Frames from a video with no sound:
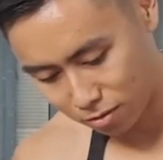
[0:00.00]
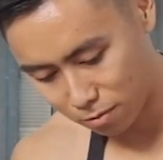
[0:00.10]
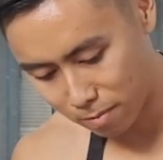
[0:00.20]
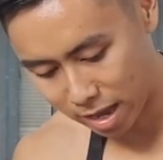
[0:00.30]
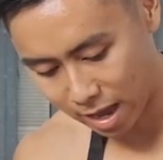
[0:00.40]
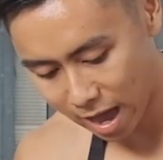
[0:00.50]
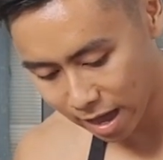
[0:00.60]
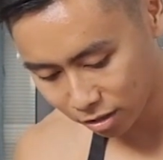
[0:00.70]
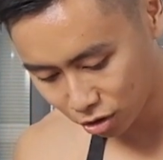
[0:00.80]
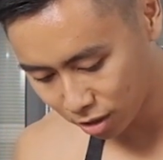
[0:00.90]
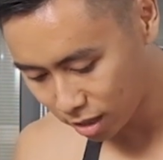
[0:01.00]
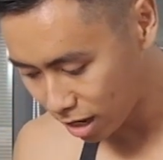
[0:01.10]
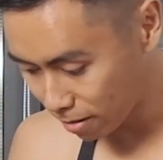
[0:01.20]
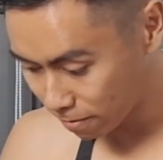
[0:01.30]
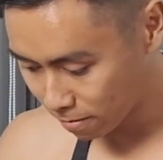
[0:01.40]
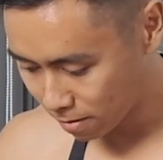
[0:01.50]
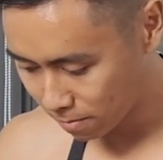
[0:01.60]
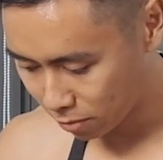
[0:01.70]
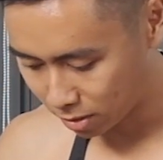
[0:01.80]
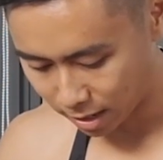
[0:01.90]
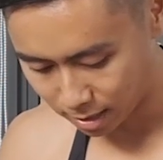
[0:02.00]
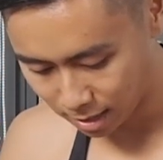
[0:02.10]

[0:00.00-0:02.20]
You may actually put a